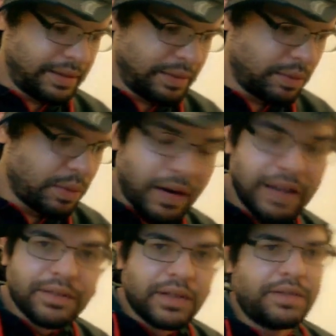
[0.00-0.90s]
what
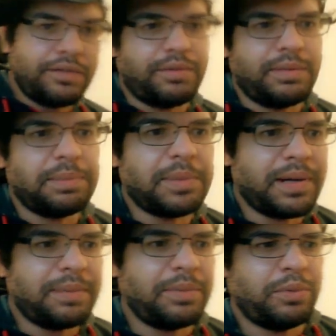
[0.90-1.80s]
I've learned from the Bible,
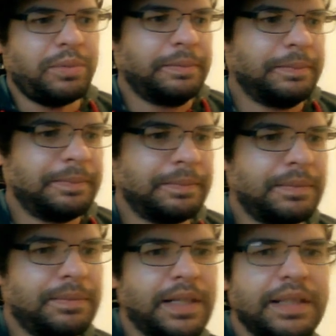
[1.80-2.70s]

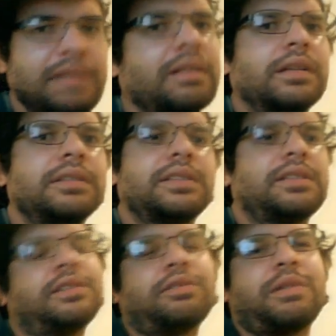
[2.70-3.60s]
and there are loads that
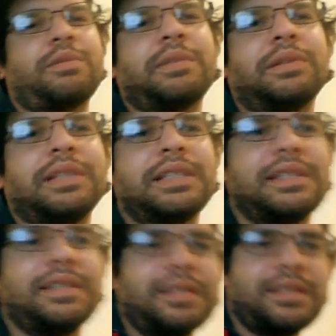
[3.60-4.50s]
agree with me on this, is
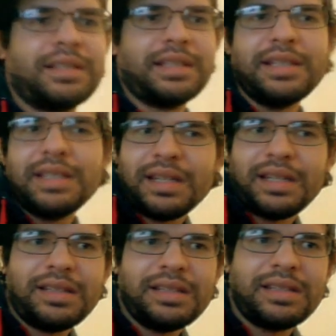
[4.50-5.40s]
that disease
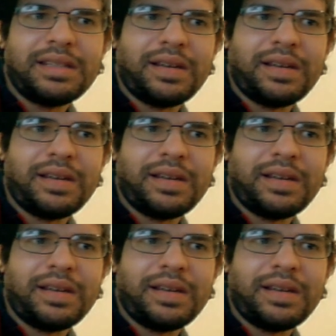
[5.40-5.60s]
is